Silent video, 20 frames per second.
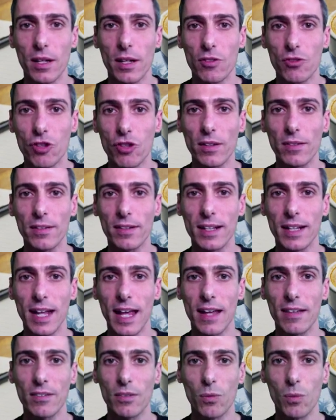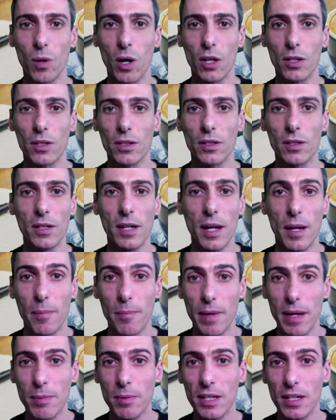Just a glass of water,
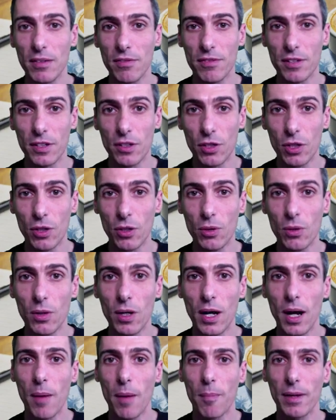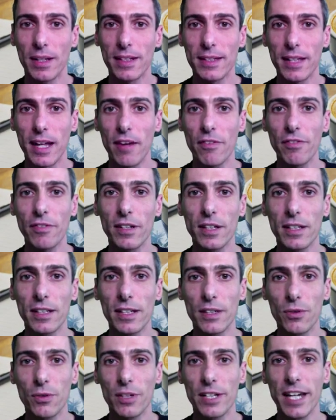maybe even two, but definitely
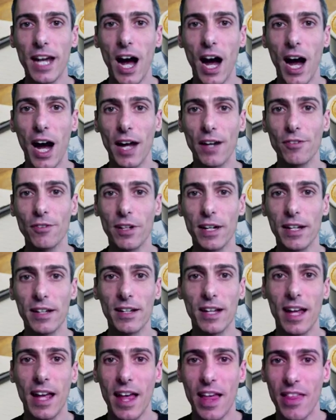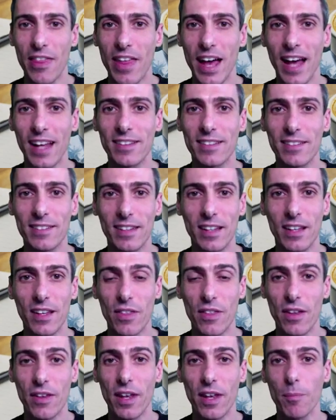rehydrate. That's
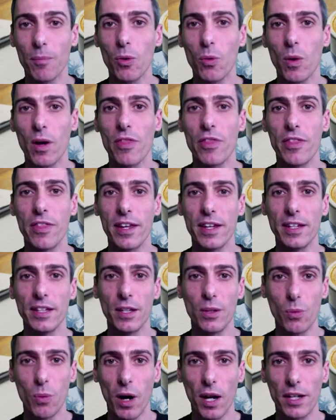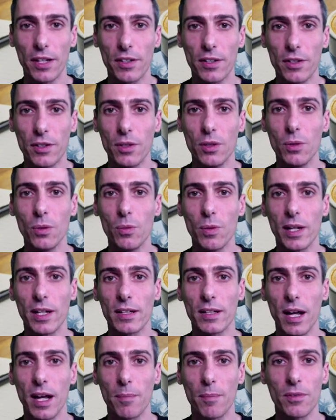the number one thing you want to do when it
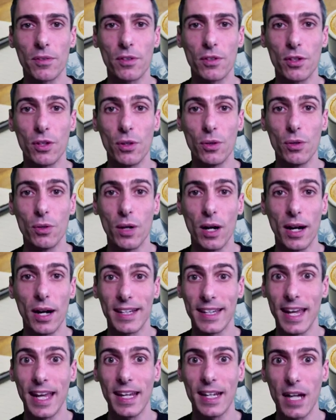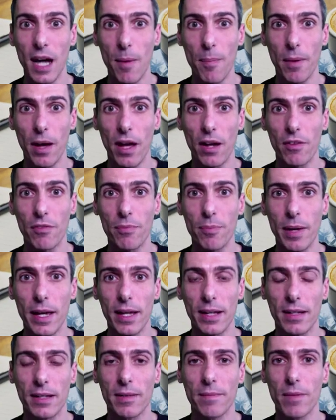comes to getting up out of
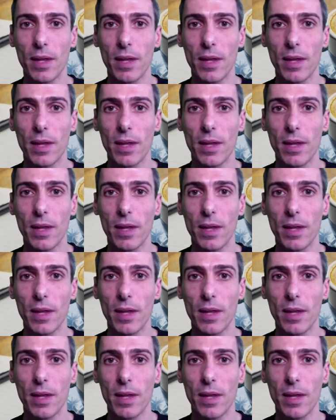bed.